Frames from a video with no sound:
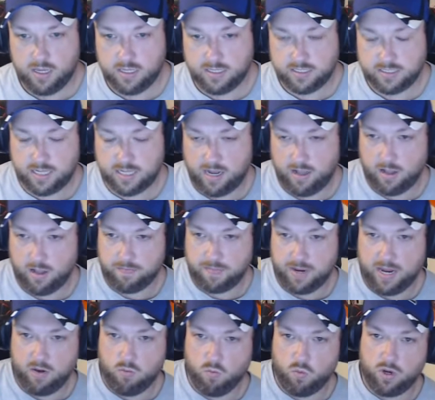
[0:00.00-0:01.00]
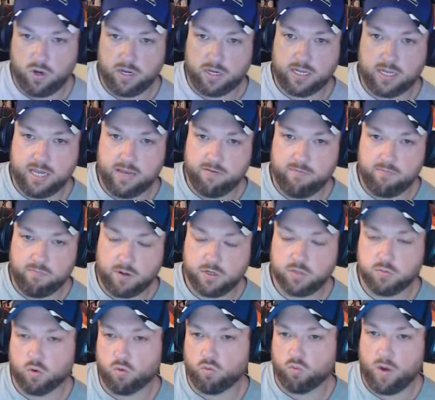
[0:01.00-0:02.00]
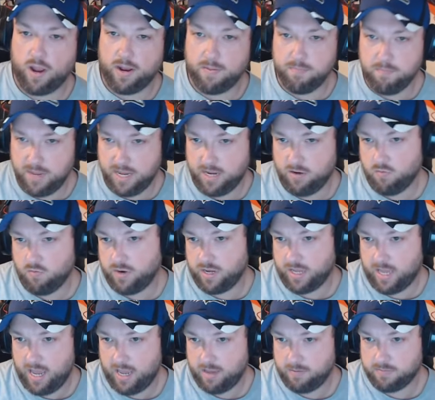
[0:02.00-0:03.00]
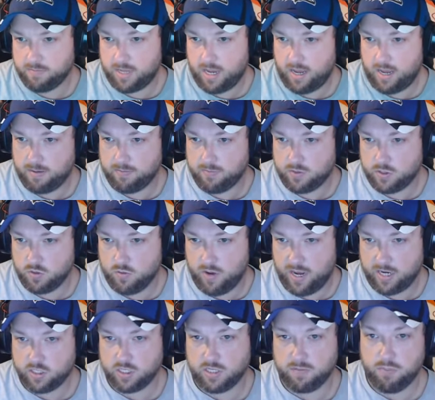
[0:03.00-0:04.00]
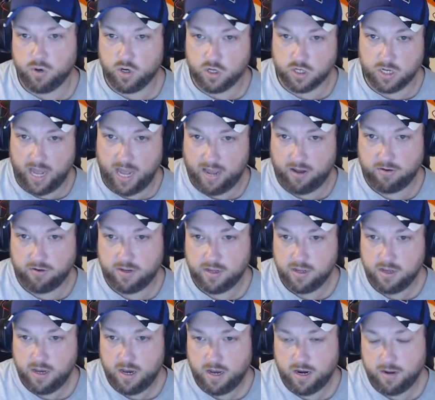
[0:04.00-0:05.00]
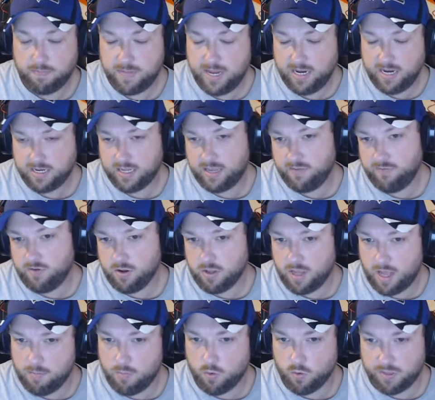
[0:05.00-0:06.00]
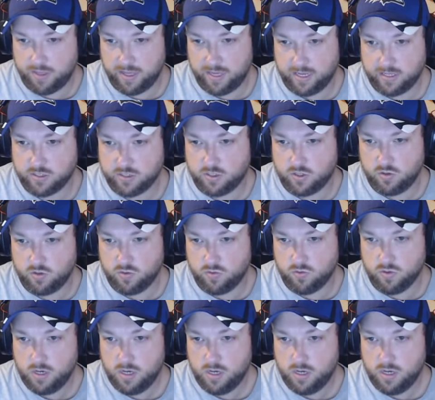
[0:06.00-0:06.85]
style update would give much more red meat when it came time to actually put out an update, give you a lot more things to